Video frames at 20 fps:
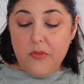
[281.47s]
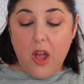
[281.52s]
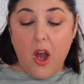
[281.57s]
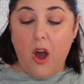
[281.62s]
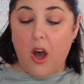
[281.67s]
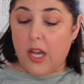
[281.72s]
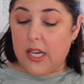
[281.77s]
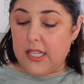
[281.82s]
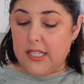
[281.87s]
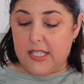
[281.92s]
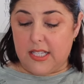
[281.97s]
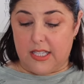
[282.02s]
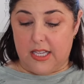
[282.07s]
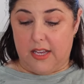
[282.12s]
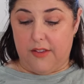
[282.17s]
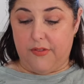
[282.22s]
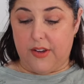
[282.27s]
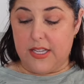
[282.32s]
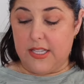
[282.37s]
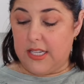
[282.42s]
Honestly,
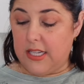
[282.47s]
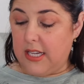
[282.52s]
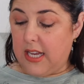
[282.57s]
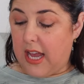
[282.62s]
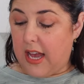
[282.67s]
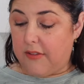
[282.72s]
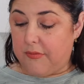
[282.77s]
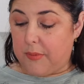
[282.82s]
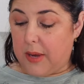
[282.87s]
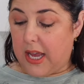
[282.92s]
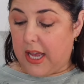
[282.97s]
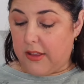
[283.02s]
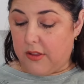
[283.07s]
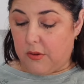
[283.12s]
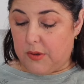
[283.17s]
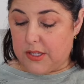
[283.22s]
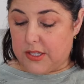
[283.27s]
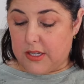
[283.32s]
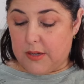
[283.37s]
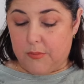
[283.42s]
if I didn't have my
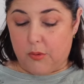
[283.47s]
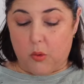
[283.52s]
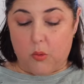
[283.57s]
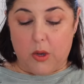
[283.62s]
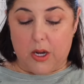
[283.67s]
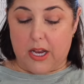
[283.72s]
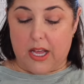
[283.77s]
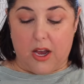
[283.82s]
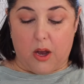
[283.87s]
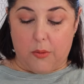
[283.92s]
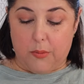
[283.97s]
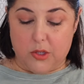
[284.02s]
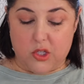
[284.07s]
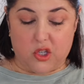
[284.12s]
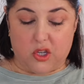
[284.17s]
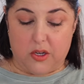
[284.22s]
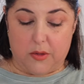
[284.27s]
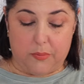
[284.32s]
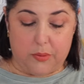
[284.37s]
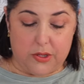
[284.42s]
other as number one, I almost
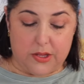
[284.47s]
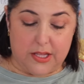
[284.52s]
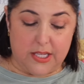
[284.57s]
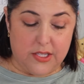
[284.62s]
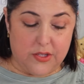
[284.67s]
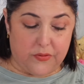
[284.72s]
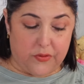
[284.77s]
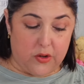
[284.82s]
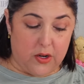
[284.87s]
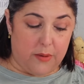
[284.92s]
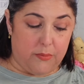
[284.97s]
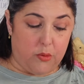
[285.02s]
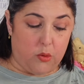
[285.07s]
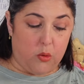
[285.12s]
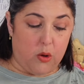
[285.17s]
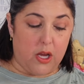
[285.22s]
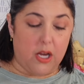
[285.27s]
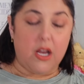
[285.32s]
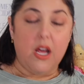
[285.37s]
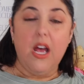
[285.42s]
could have put this for number
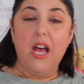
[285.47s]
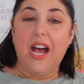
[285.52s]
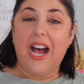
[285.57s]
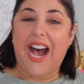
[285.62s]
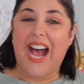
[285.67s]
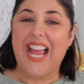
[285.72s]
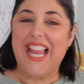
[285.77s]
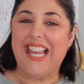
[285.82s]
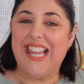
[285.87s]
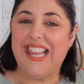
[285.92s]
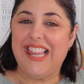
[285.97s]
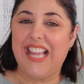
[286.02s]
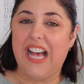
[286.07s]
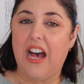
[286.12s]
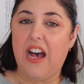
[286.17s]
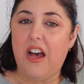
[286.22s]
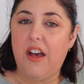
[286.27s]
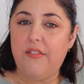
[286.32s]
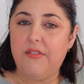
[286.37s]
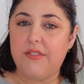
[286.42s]
one. I
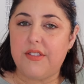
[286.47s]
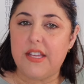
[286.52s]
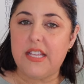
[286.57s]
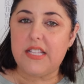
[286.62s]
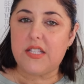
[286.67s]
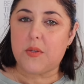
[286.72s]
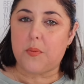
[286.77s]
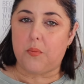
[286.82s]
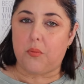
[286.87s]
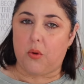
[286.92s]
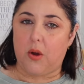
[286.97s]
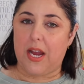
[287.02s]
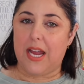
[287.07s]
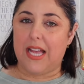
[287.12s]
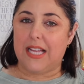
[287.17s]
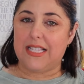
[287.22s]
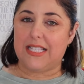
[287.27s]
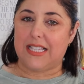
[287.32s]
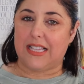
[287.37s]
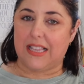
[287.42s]
love this
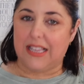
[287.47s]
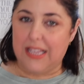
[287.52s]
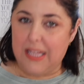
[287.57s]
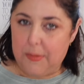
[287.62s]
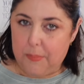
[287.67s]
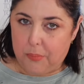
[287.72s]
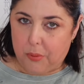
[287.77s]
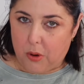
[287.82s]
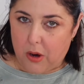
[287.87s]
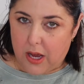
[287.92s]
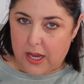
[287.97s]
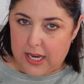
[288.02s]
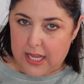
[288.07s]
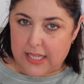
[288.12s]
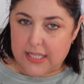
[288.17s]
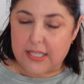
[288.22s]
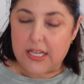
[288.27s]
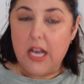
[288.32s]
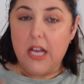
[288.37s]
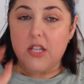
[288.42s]
brand's lip
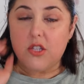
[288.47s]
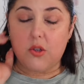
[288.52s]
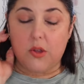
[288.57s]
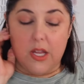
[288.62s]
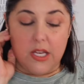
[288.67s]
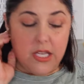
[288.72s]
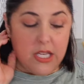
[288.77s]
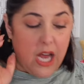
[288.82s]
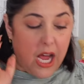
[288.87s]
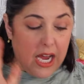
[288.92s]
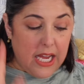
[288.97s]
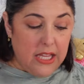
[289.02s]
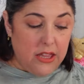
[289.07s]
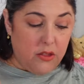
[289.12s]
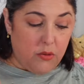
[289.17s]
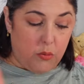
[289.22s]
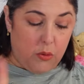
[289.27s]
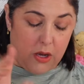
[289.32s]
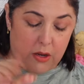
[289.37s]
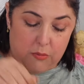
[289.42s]
products. So the
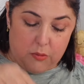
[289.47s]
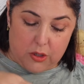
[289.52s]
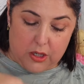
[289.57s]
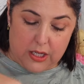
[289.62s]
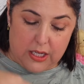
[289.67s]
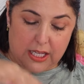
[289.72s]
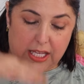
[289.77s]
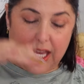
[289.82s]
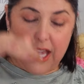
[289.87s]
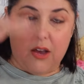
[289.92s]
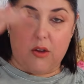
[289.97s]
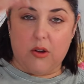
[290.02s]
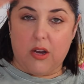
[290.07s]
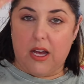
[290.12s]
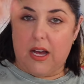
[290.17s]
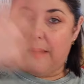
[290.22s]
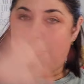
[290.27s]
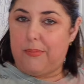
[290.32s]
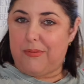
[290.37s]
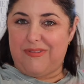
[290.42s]
ninth one, we're going to count
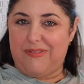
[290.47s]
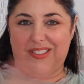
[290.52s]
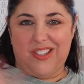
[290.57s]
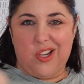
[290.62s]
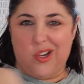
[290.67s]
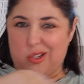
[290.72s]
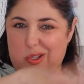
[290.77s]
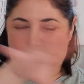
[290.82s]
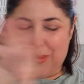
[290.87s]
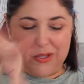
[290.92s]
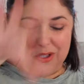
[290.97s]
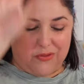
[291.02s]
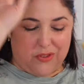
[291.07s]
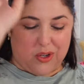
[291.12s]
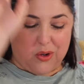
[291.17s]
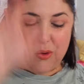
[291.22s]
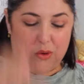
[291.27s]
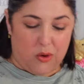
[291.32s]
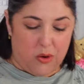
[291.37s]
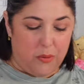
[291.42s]
up, no
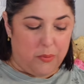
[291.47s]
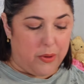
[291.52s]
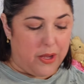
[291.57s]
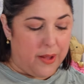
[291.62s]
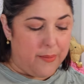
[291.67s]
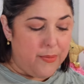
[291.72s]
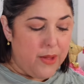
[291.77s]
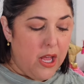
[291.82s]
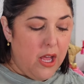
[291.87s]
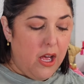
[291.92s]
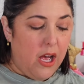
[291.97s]
specific order, but